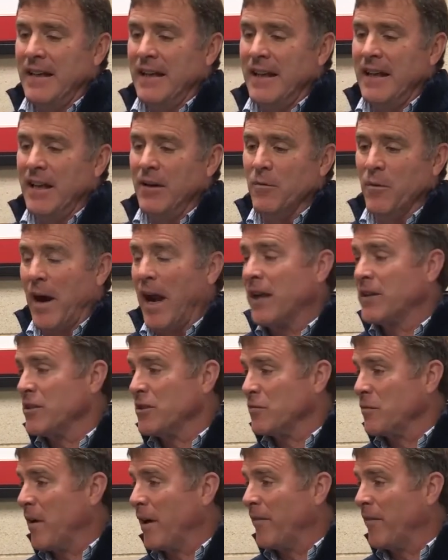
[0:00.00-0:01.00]
he ranks
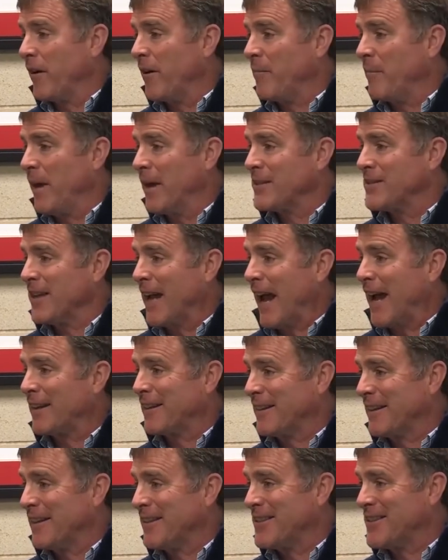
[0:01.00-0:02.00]
as one of our best
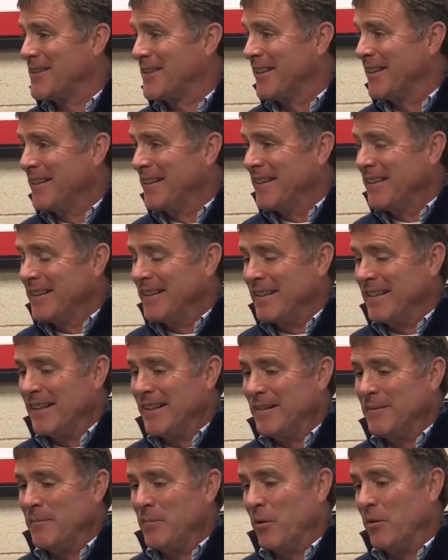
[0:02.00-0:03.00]
athletes.
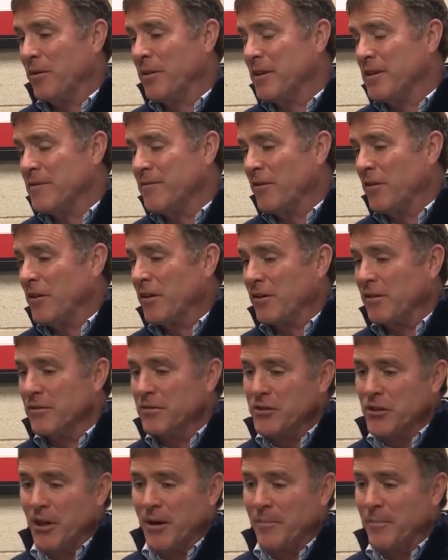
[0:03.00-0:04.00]
Uh, both his vertical
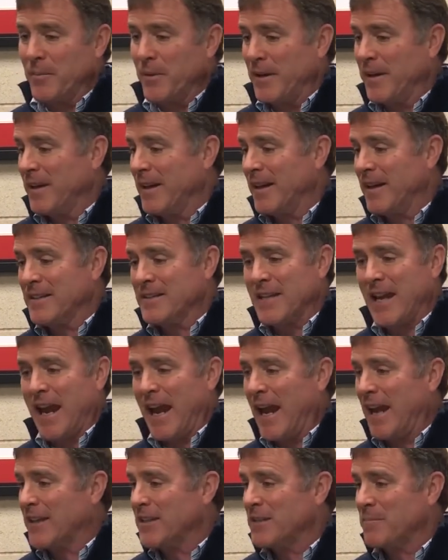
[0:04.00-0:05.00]
jump and his
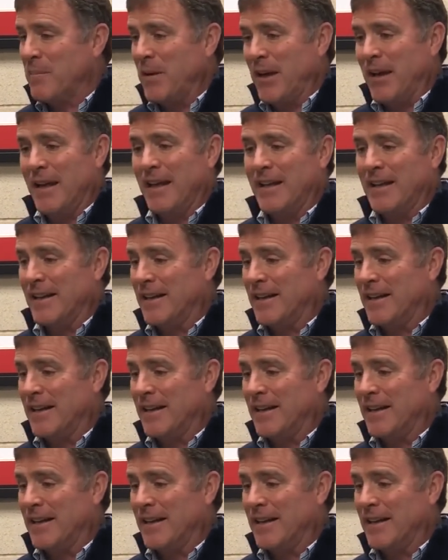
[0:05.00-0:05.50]
hand speed.